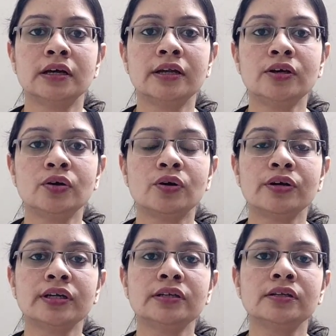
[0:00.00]
In your
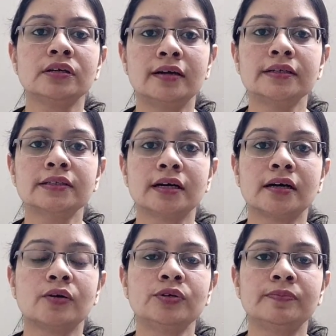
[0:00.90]
login, under the
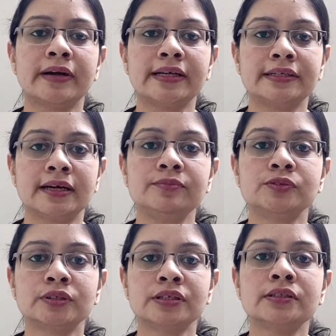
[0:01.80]
Account My
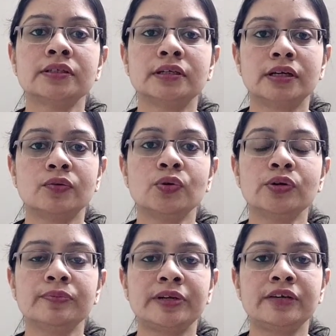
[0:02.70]
tab, you can
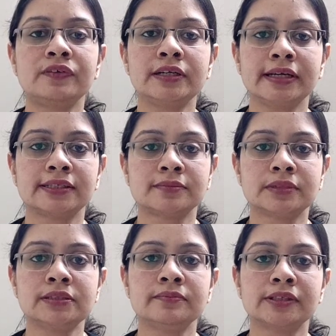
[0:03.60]
download a pre-filled X
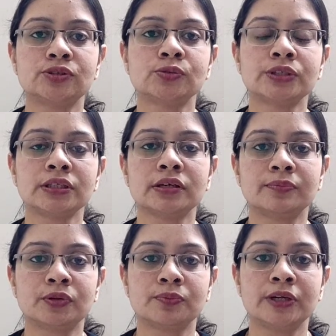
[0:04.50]
M L by choosing the
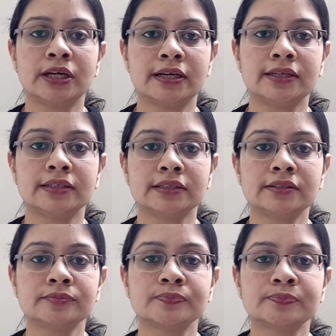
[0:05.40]
appropriate I T R.